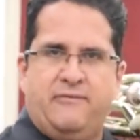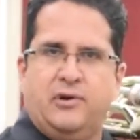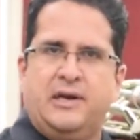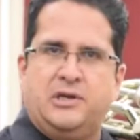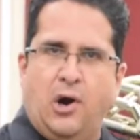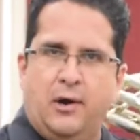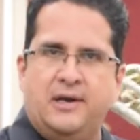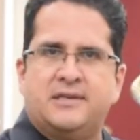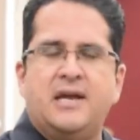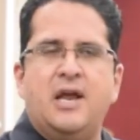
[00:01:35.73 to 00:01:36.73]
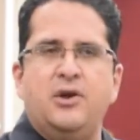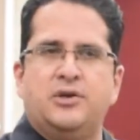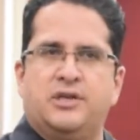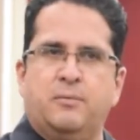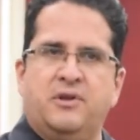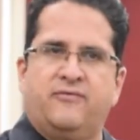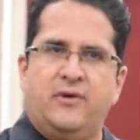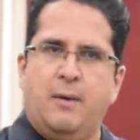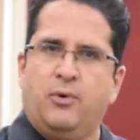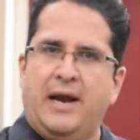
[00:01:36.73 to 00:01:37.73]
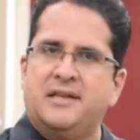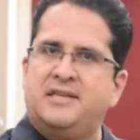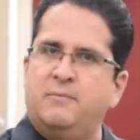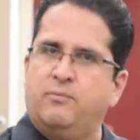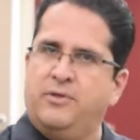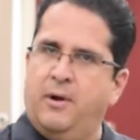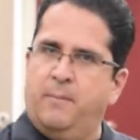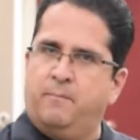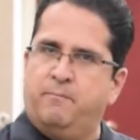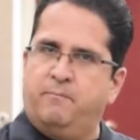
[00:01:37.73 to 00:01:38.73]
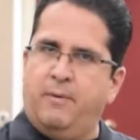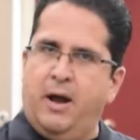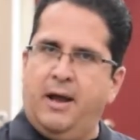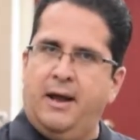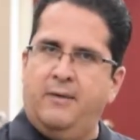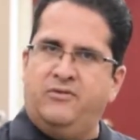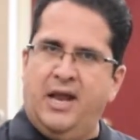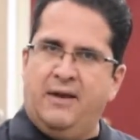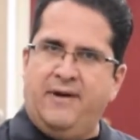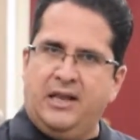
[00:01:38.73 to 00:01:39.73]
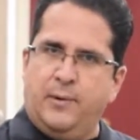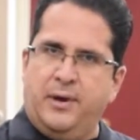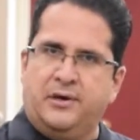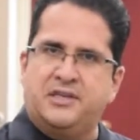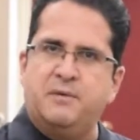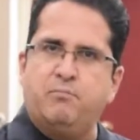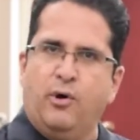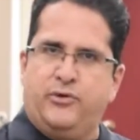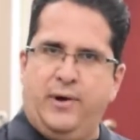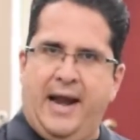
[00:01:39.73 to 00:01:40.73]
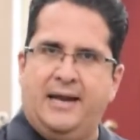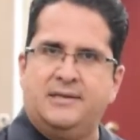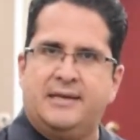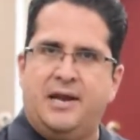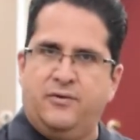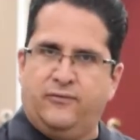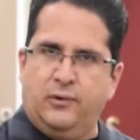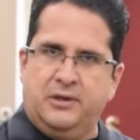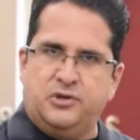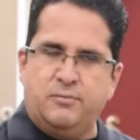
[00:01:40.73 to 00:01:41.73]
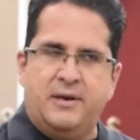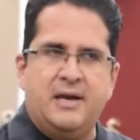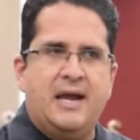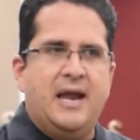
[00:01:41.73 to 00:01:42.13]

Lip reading: If you're a guitarist, you're somewhere in the frame where I can see the evaluator can see both your hands and your full instrument.